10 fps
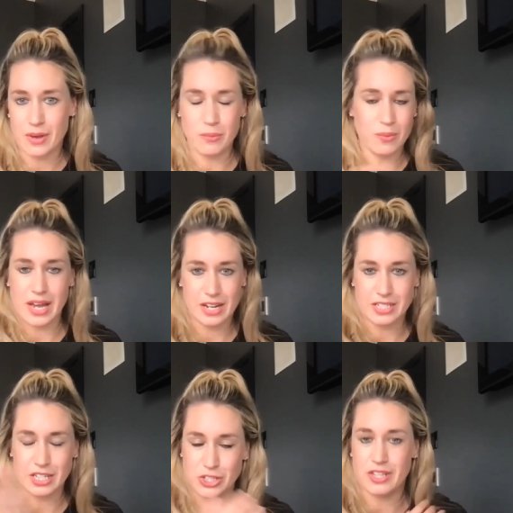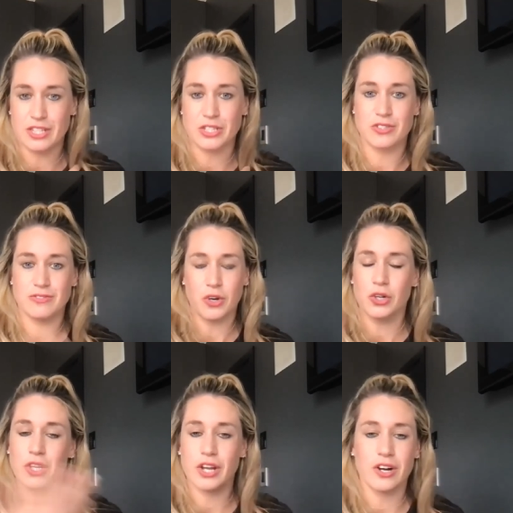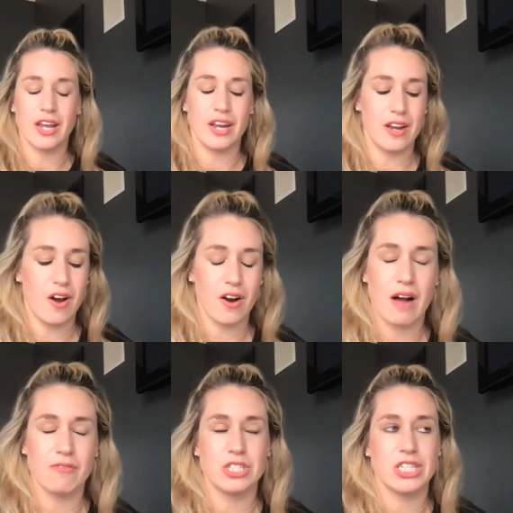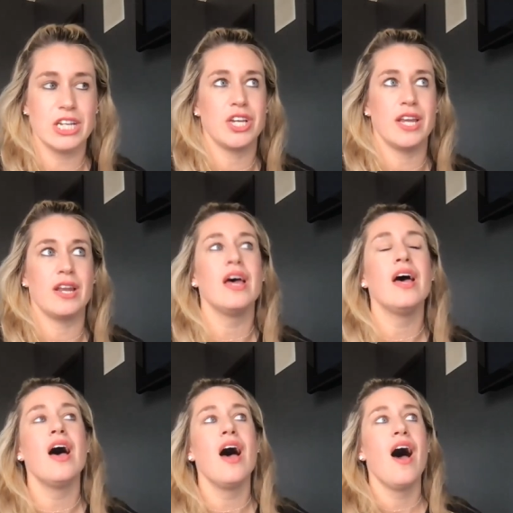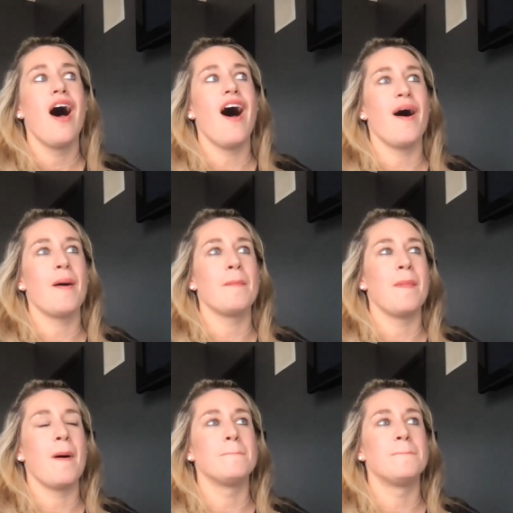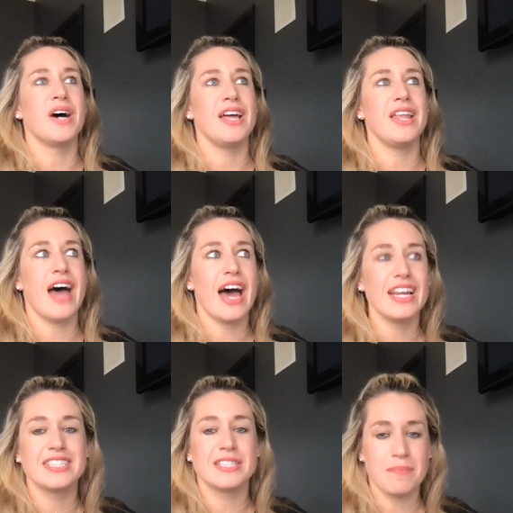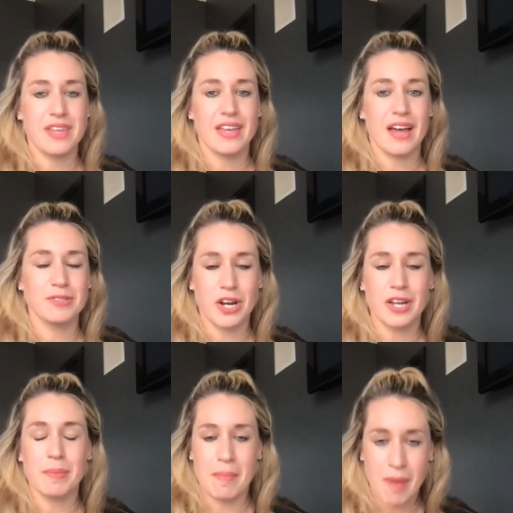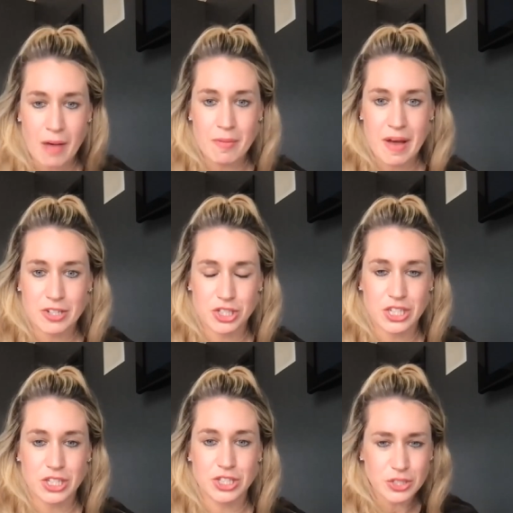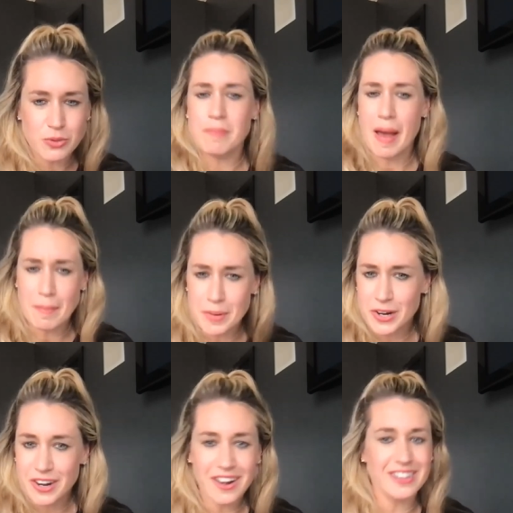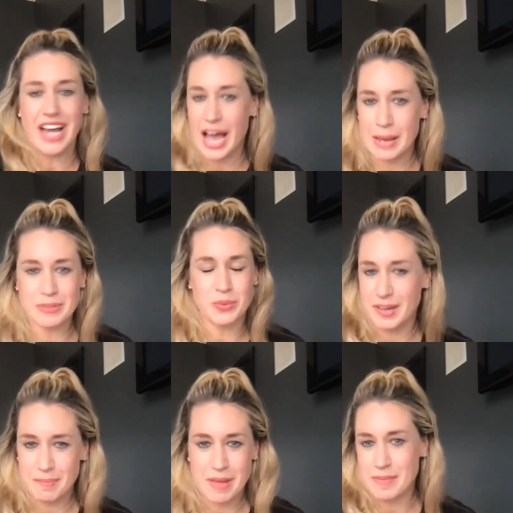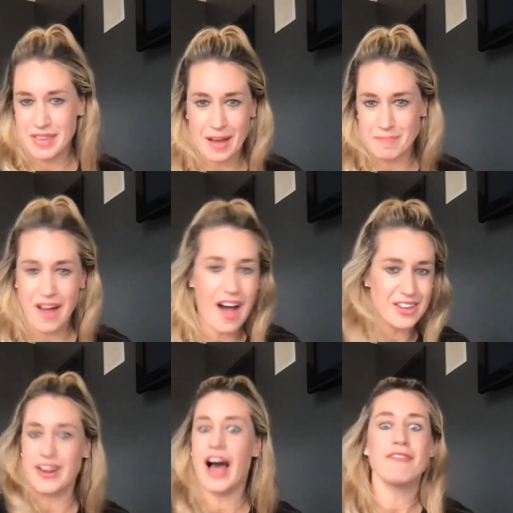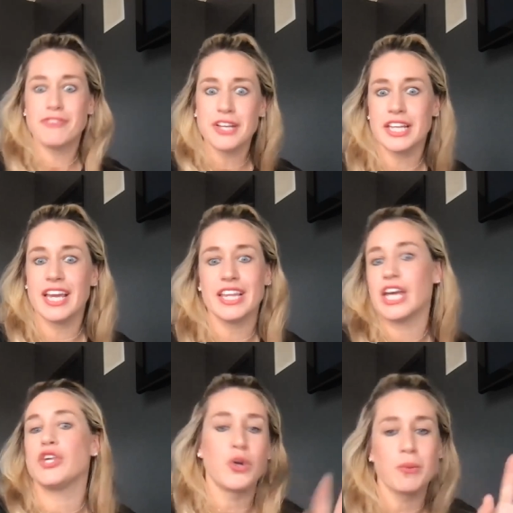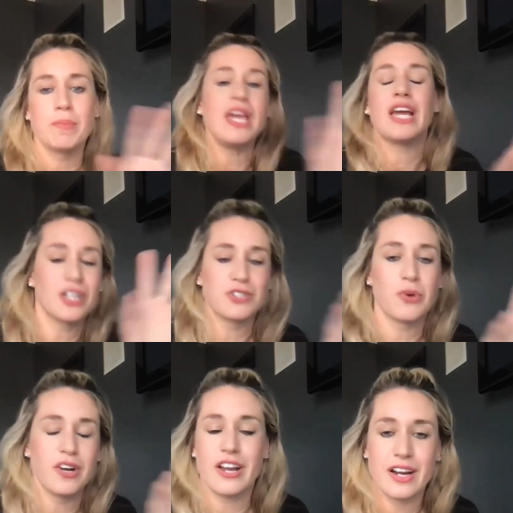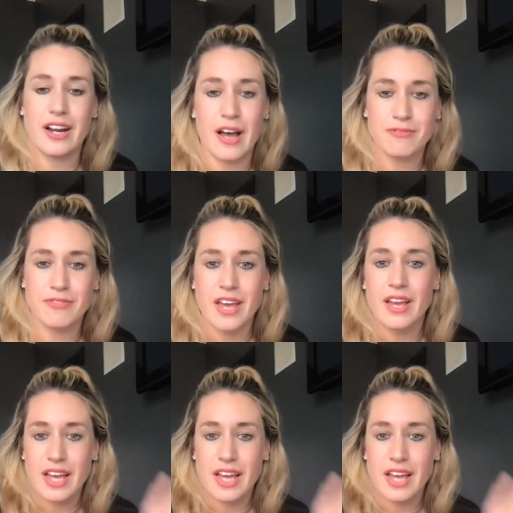I mean, we kind of touched on this earlier in our conversation um, but that is something I was talking to my mom about. She's like, just remember on times when maybe I'm not, you're not feeling like you're being extraordinary enough.